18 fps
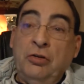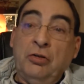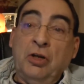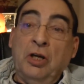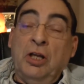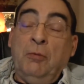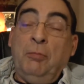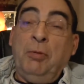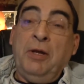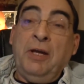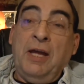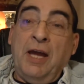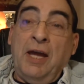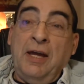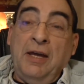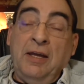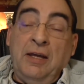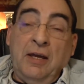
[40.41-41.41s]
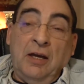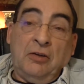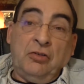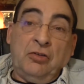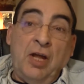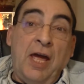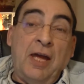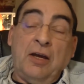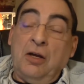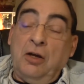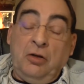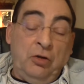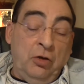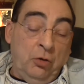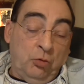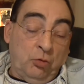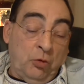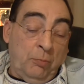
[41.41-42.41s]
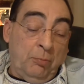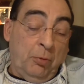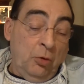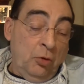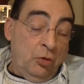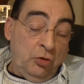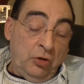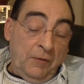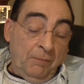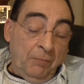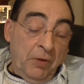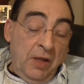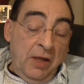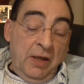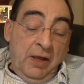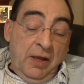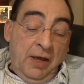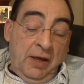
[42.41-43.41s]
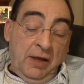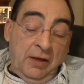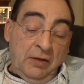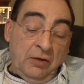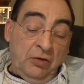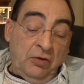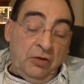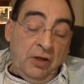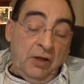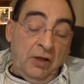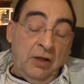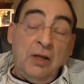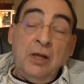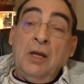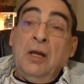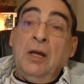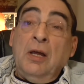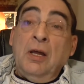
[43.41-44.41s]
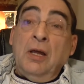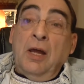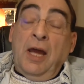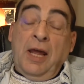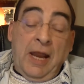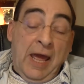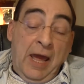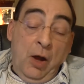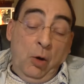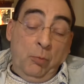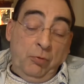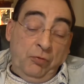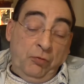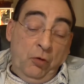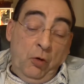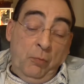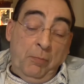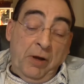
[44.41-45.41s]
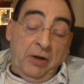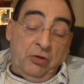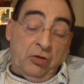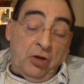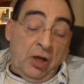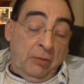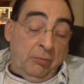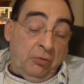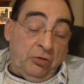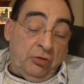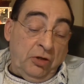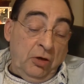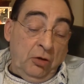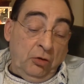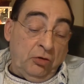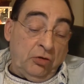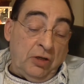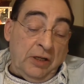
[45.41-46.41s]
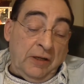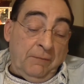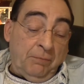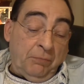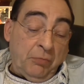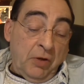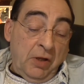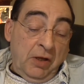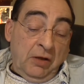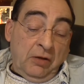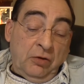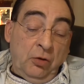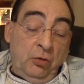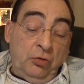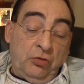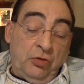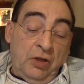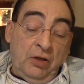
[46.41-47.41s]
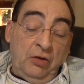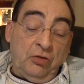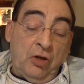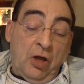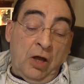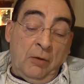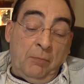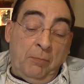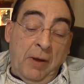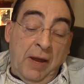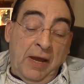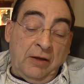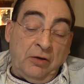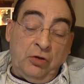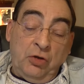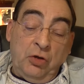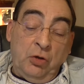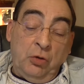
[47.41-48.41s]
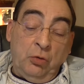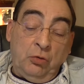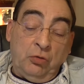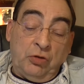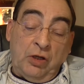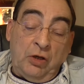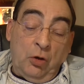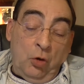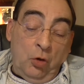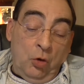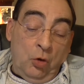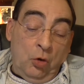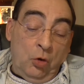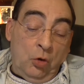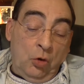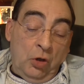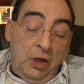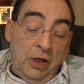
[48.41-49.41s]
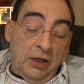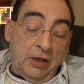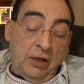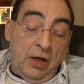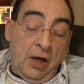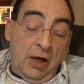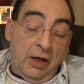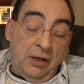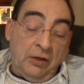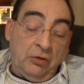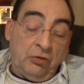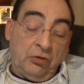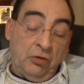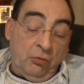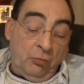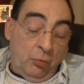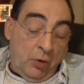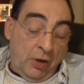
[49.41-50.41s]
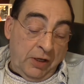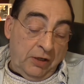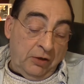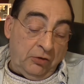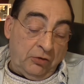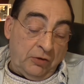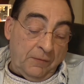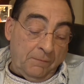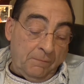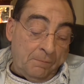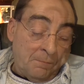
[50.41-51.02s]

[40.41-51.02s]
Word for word: is going to be a tech news report, and an hour before bedtime. Seriously, those things are bad news in all kinds of ways.